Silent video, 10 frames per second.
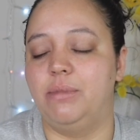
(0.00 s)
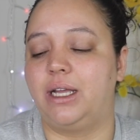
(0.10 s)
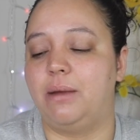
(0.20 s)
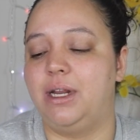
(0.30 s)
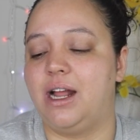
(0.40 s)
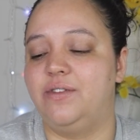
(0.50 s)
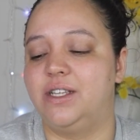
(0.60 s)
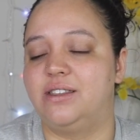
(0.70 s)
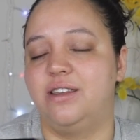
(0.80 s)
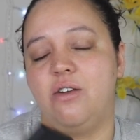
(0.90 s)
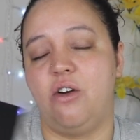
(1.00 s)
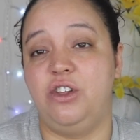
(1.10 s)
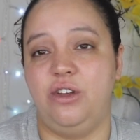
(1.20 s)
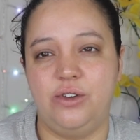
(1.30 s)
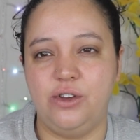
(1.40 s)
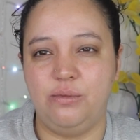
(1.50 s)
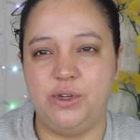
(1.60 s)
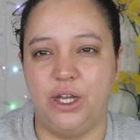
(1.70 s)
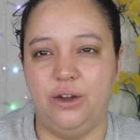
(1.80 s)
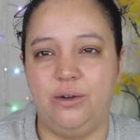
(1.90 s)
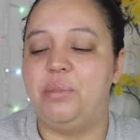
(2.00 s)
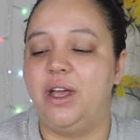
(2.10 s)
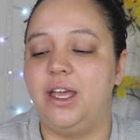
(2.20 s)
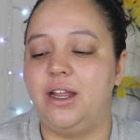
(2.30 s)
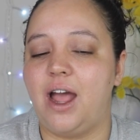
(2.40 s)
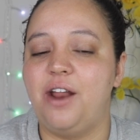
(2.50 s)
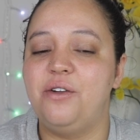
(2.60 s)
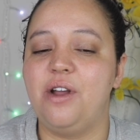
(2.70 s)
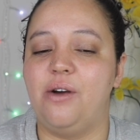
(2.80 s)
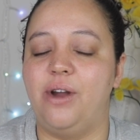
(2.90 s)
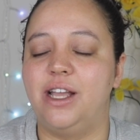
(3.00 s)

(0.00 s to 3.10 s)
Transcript: Like, I mean, obviously they're on YouTube too, but I don't know.